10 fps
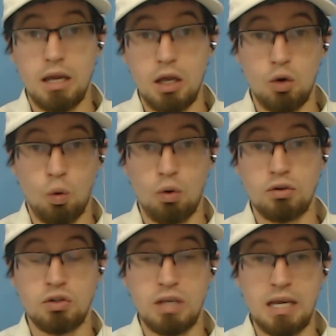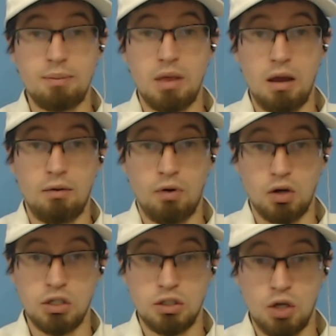in order to keep their
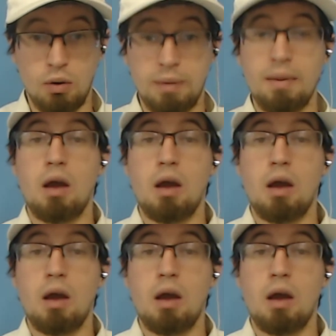functions going.